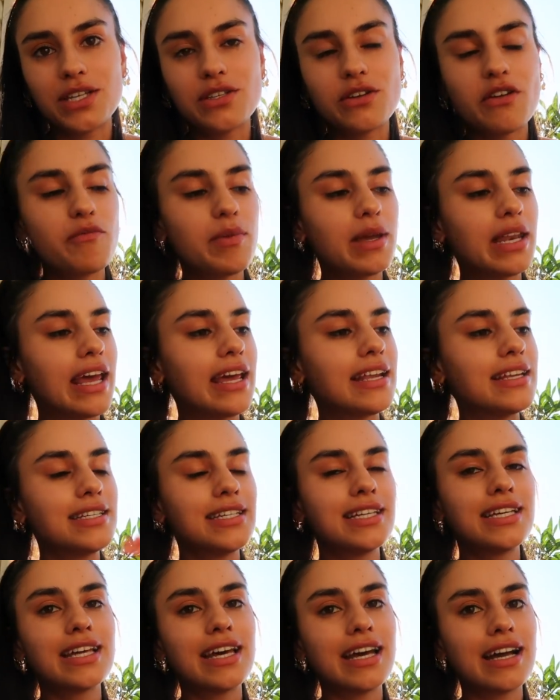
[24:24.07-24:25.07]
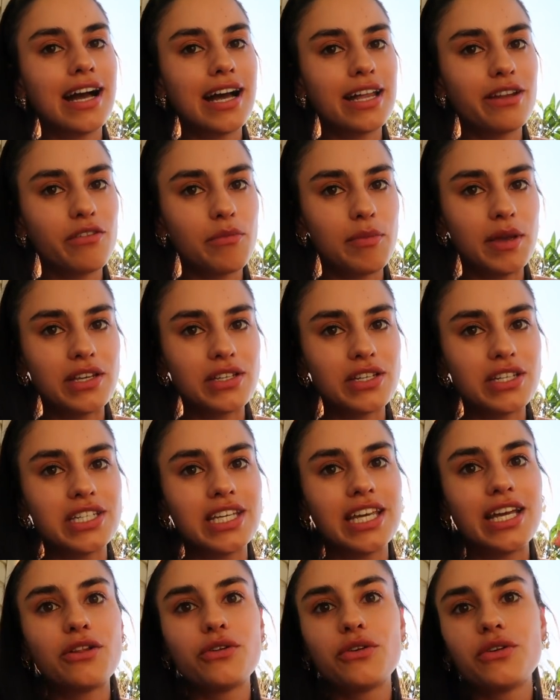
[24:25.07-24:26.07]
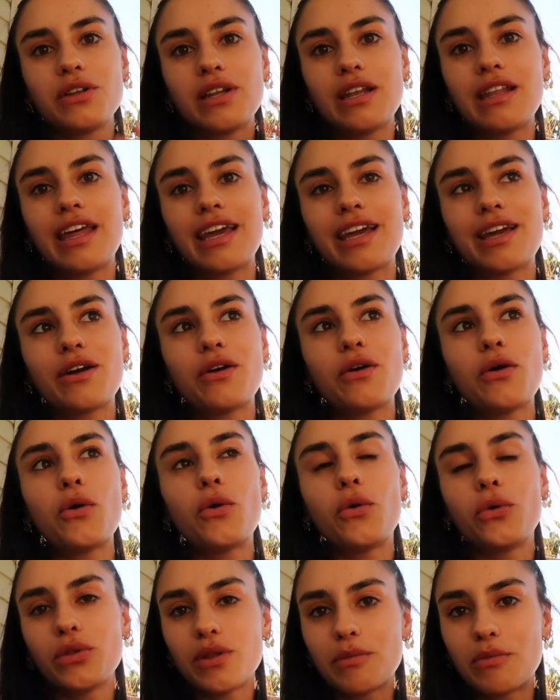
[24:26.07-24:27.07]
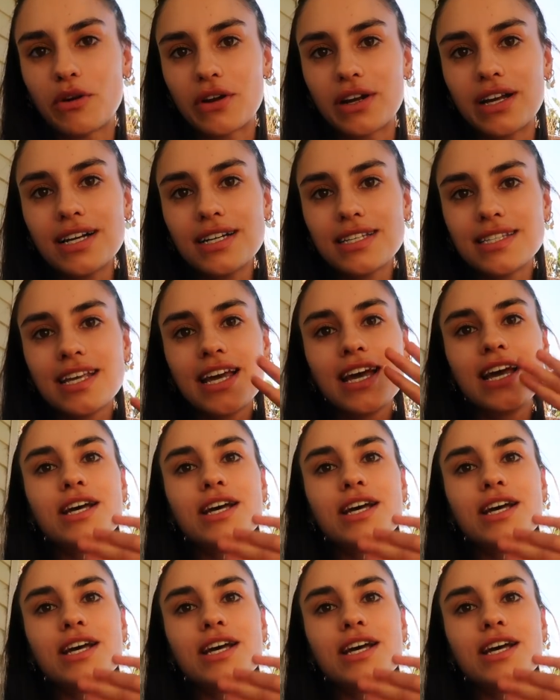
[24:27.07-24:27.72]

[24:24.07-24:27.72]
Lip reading: So I've been editing kind of a picture to include like all the products.